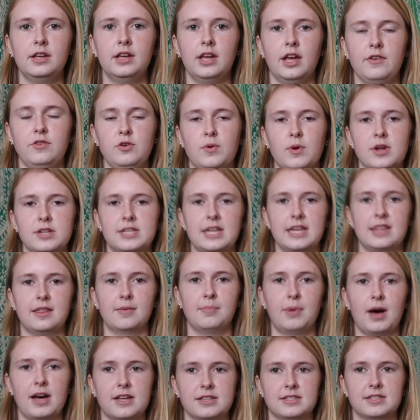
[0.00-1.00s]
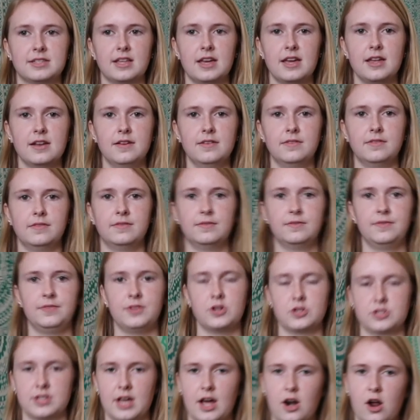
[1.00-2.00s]
if you want to take the bus, then
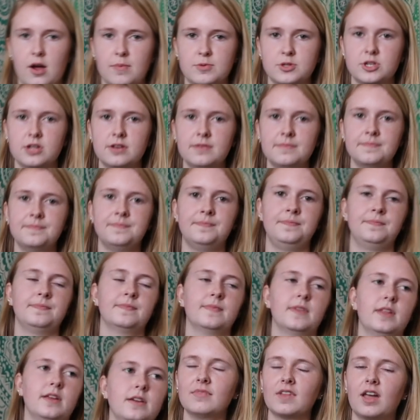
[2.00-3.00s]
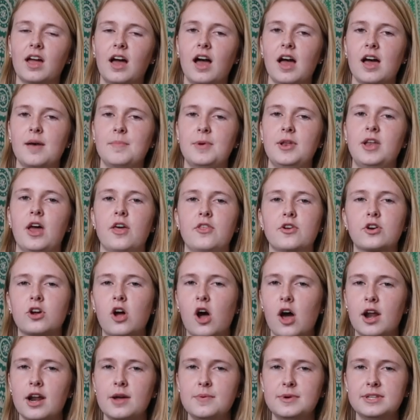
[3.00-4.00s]
there's that option. Another
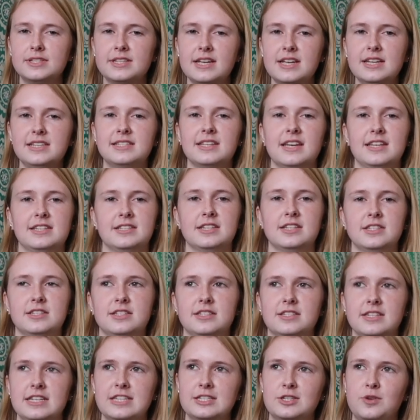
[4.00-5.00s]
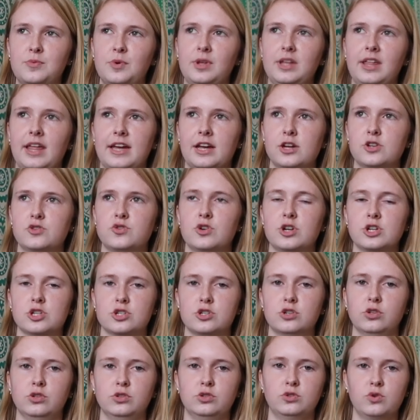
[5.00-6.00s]
con I would say is that since this isn't really like a
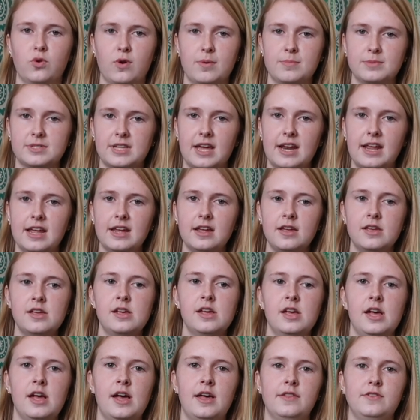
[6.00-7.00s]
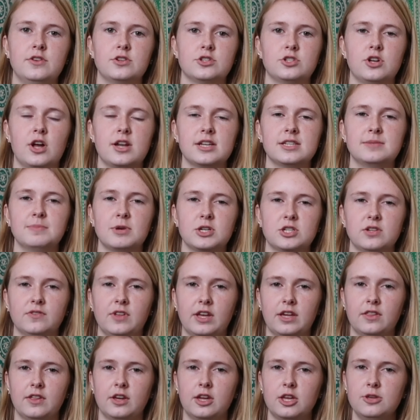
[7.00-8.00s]
traditional dorm setting, there's not as much of
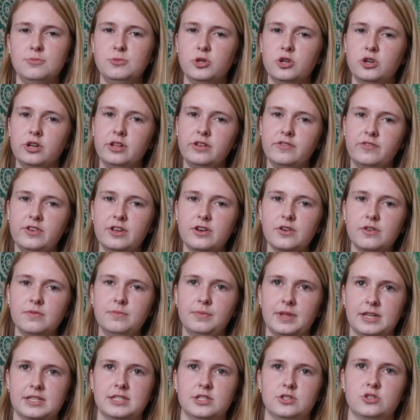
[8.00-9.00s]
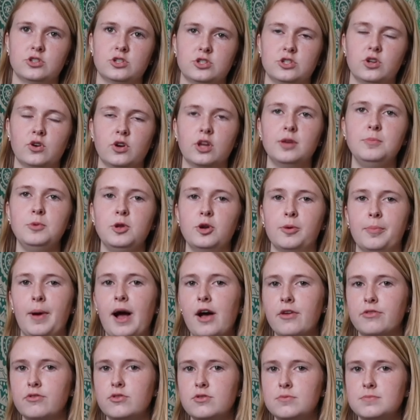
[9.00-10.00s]
like the community feel, like since there's no communal
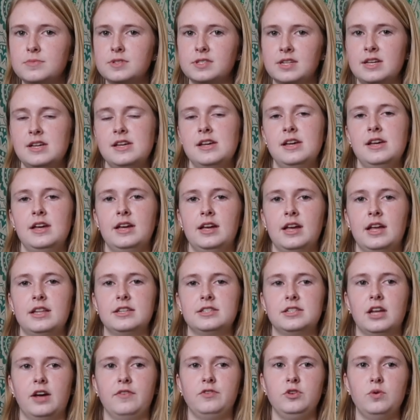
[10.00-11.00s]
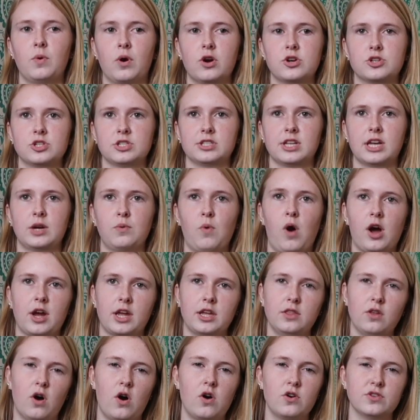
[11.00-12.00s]
bathrooms and stuff, you aren't just like
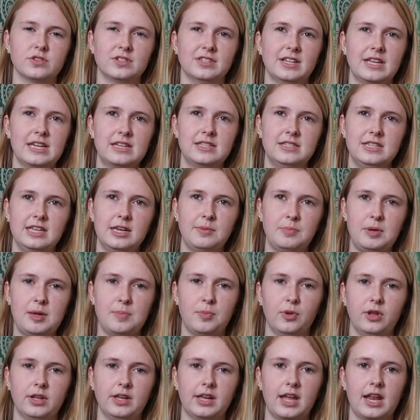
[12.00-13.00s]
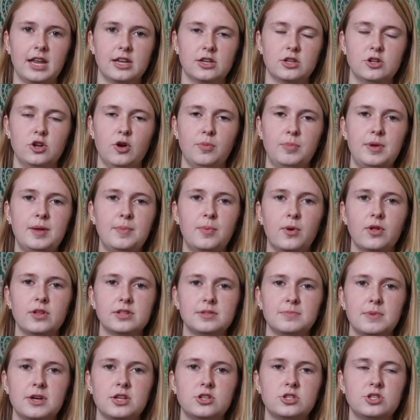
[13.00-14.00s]
walking the halls and like seeing people and getting to know people
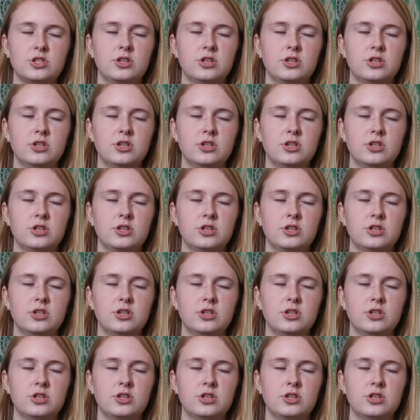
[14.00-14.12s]
as much.